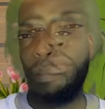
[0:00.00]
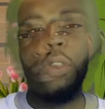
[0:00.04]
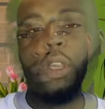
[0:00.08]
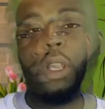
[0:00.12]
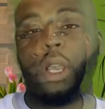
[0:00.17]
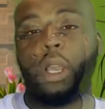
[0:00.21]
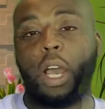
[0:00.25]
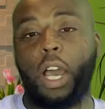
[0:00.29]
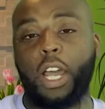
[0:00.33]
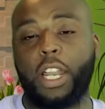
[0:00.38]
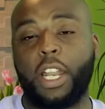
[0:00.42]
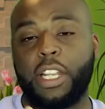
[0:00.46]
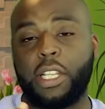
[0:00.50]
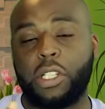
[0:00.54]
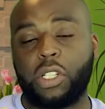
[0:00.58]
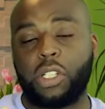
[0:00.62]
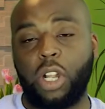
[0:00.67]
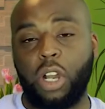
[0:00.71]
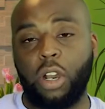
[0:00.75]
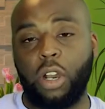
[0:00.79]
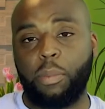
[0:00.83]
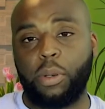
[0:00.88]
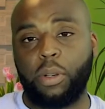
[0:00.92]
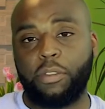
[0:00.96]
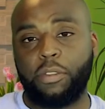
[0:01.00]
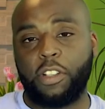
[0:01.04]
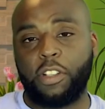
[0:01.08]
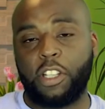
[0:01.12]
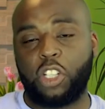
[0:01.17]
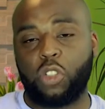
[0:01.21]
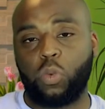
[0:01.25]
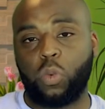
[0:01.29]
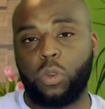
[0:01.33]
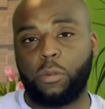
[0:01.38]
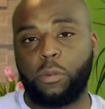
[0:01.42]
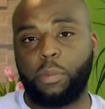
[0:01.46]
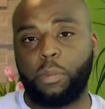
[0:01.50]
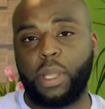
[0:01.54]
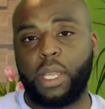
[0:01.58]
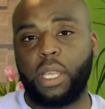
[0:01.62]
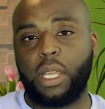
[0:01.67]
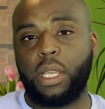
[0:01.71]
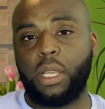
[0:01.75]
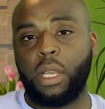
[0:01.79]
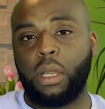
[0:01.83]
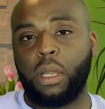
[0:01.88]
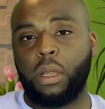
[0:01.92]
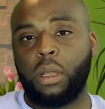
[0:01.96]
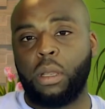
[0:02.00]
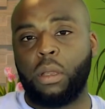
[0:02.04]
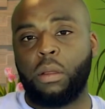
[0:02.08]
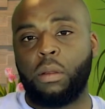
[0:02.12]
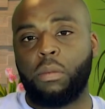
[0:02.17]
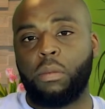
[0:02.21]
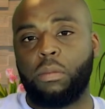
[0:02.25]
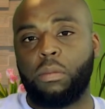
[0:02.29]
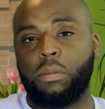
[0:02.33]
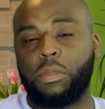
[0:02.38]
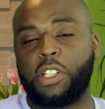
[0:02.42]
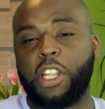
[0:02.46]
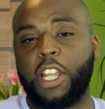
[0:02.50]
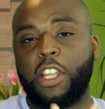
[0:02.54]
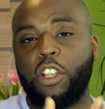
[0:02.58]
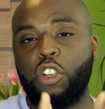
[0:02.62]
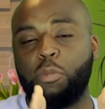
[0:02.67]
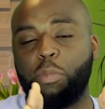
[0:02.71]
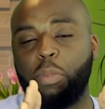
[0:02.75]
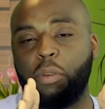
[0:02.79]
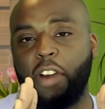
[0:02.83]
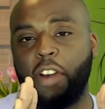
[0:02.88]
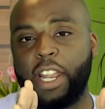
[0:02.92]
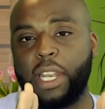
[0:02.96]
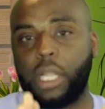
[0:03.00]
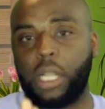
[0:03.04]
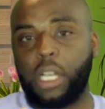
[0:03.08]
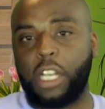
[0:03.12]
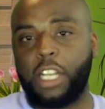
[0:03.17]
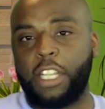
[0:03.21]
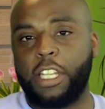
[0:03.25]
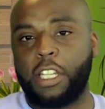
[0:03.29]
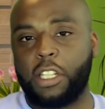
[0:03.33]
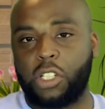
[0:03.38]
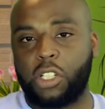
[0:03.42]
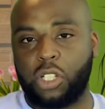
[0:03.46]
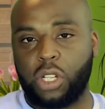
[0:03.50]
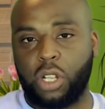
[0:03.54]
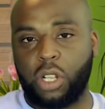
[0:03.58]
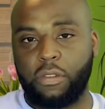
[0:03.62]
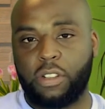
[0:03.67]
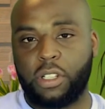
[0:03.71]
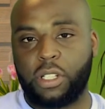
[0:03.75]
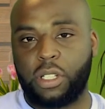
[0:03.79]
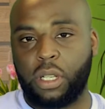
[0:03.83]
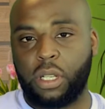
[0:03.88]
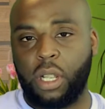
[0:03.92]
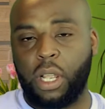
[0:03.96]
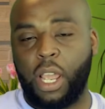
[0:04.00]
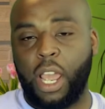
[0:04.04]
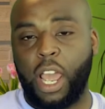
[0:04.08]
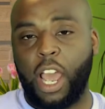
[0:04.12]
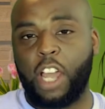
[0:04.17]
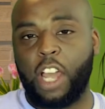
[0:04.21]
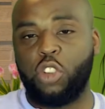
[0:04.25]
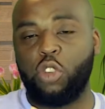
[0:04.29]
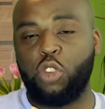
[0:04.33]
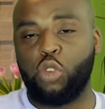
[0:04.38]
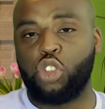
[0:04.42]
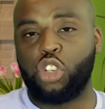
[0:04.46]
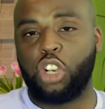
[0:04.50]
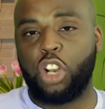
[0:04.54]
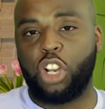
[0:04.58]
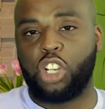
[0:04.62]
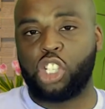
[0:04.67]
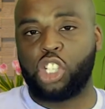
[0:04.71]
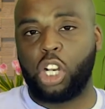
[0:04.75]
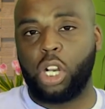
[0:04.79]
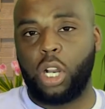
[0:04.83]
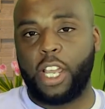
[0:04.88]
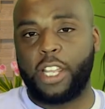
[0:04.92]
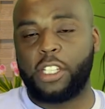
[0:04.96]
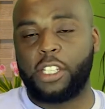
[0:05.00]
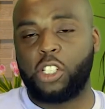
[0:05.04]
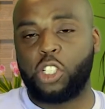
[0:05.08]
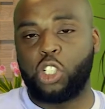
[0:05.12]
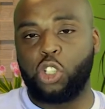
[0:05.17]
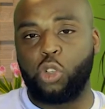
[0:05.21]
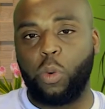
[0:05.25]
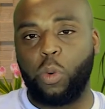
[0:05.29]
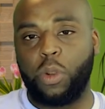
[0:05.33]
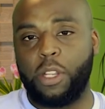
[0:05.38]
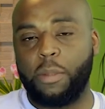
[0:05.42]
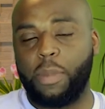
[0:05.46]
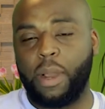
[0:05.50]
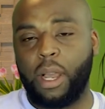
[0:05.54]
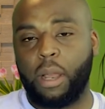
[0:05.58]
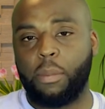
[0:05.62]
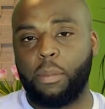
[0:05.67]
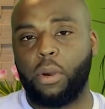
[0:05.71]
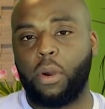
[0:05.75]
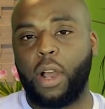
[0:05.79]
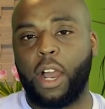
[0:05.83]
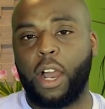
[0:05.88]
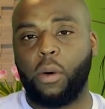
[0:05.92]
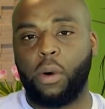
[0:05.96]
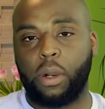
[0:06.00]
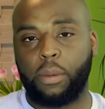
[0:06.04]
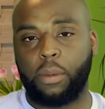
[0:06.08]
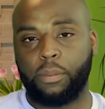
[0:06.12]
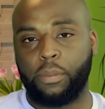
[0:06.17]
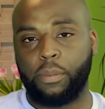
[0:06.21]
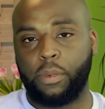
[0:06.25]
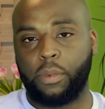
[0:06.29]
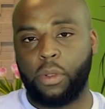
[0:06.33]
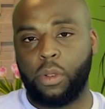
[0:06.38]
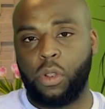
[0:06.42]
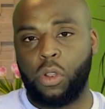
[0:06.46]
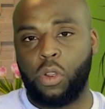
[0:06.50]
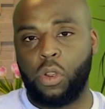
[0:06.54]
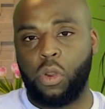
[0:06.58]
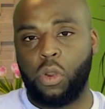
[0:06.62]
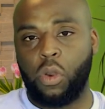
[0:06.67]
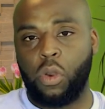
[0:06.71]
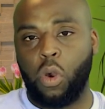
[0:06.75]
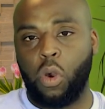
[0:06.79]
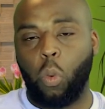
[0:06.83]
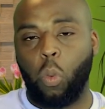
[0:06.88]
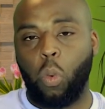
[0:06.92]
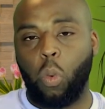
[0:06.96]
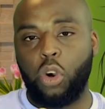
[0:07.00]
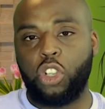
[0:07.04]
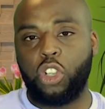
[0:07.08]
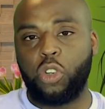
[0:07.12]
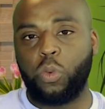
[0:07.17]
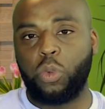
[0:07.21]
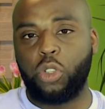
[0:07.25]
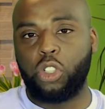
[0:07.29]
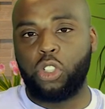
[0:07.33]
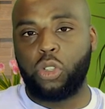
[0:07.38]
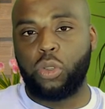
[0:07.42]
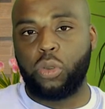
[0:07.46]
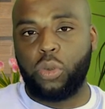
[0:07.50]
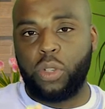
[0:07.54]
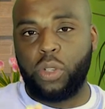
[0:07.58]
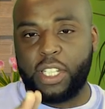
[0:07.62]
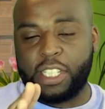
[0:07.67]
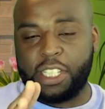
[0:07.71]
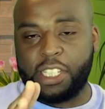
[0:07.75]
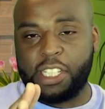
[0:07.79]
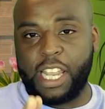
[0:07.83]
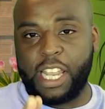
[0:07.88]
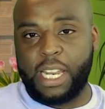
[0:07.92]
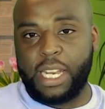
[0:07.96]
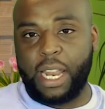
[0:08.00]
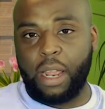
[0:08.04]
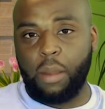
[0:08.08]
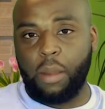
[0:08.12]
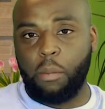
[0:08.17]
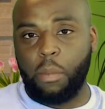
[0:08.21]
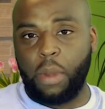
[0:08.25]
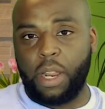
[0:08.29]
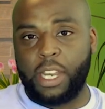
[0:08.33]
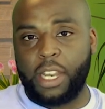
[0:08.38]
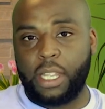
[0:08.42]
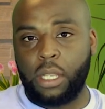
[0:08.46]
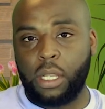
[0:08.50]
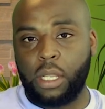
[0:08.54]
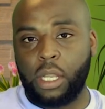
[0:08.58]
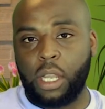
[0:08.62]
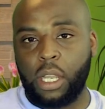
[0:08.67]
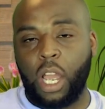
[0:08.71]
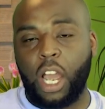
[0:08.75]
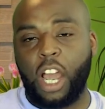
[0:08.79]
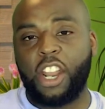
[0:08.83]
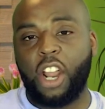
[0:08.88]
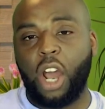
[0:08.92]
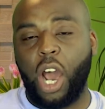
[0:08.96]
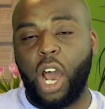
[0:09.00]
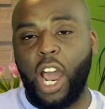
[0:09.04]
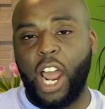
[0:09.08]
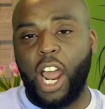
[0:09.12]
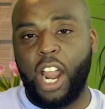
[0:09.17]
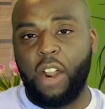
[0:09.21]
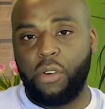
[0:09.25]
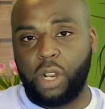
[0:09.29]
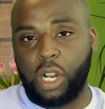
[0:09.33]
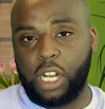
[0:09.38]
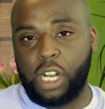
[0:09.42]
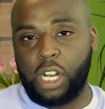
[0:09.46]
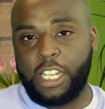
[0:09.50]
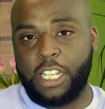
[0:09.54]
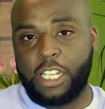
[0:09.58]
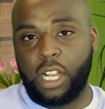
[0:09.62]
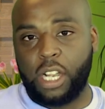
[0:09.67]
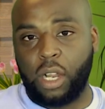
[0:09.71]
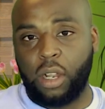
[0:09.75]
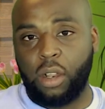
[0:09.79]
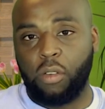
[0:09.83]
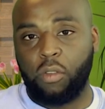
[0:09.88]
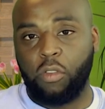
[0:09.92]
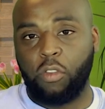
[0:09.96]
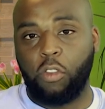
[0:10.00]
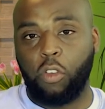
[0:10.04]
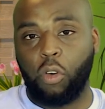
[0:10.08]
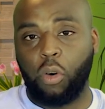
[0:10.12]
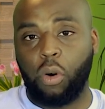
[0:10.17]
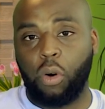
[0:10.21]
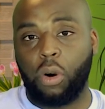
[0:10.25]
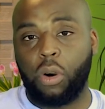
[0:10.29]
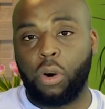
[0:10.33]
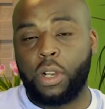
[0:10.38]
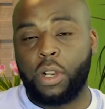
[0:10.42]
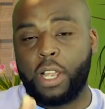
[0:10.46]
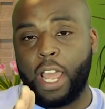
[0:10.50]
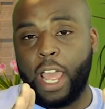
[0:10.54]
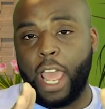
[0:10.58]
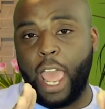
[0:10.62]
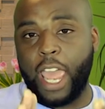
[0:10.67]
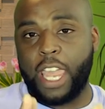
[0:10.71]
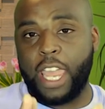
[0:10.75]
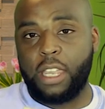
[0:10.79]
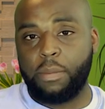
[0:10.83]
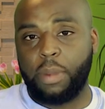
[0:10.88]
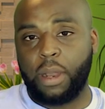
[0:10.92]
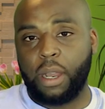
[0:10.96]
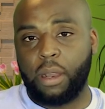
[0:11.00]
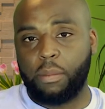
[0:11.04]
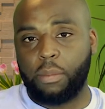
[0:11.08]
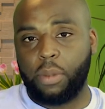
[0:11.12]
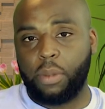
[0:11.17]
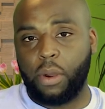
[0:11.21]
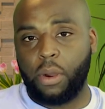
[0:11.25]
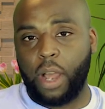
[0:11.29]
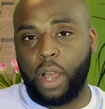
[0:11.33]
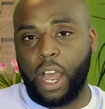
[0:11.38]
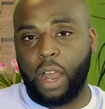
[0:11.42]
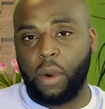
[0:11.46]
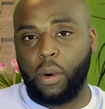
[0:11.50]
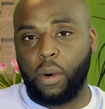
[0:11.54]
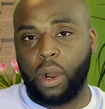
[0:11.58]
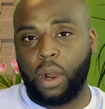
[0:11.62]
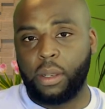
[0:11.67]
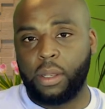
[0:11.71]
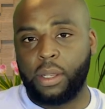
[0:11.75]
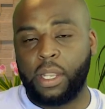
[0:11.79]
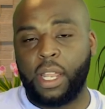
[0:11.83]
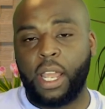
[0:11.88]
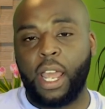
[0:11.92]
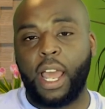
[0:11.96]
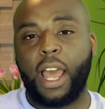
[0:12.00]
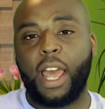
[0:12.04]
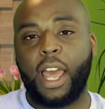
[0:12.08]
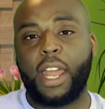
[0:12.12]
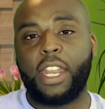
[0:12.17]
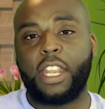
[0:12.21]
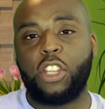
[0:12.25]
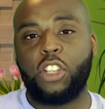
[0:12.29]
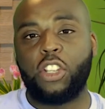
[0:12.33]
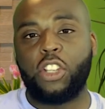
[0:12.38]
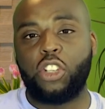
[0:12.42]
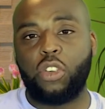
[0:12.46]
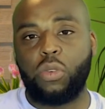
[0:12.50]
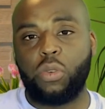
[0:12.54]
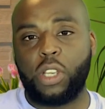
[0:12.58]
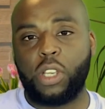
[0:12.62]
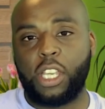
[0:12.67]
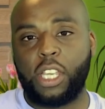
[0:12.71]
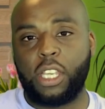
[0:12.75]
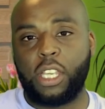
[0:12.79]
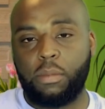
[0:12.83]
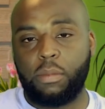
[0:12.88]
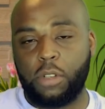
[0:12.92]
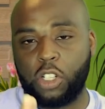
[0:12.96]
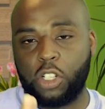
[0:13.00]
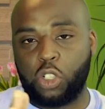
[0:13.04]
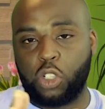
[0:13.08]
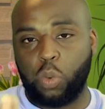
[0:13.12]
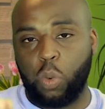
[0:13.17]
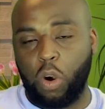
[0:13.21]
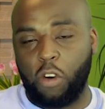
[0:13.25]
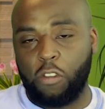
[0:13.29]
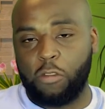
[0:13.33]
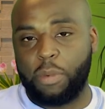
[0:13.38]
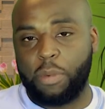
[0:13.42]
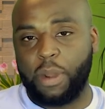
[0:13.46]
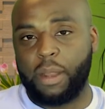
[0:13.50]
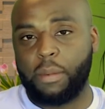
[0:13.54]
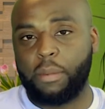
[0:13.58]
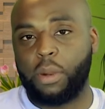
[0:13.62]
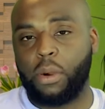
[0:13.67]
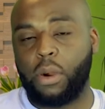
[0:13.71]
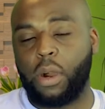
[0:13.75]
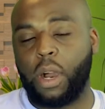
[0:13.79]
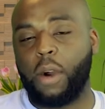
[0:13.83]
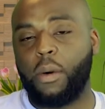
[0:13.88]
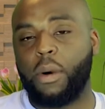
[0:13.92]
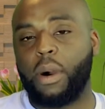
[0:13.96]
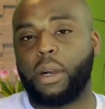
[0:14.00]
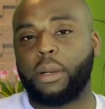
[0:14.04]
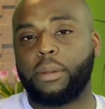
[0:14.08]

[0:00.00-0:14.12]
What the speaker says: An example of this would be, say you provide a cleaning service and you charge clients £20 per hour. What you would do is take that money and hire a cleaner for £8 per hour, and then you keep the £12 per hour.